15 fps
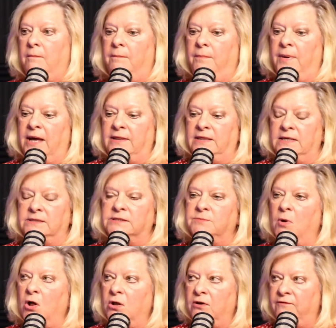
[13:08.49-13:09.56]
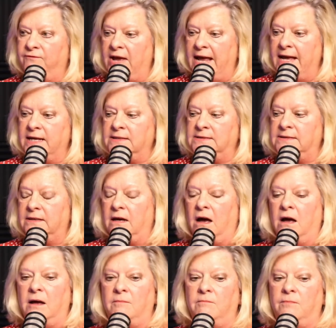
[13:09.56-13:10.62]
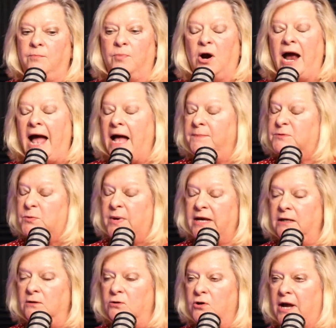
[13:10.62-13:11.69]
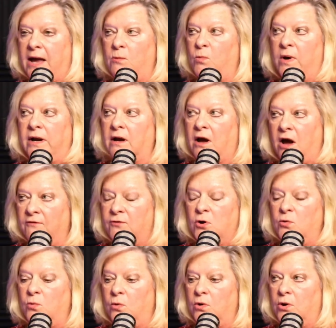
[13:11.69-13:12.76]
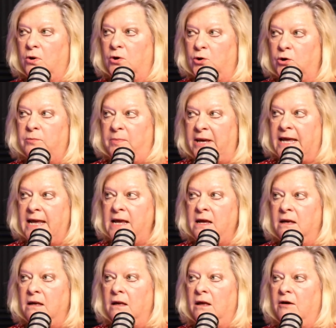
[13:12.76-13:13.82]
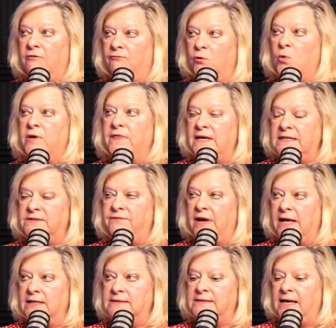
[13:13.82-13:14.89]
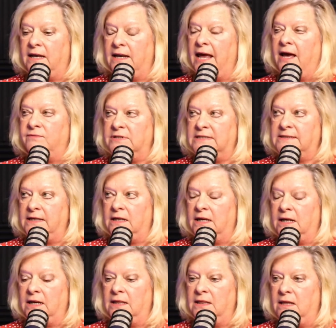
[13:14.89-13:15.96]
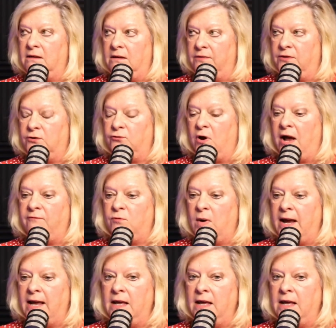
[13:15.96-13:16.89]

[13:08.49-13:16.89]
But the smaller vans, perhaps we can look at what a cover could be for these vans that have to sit in the driveway.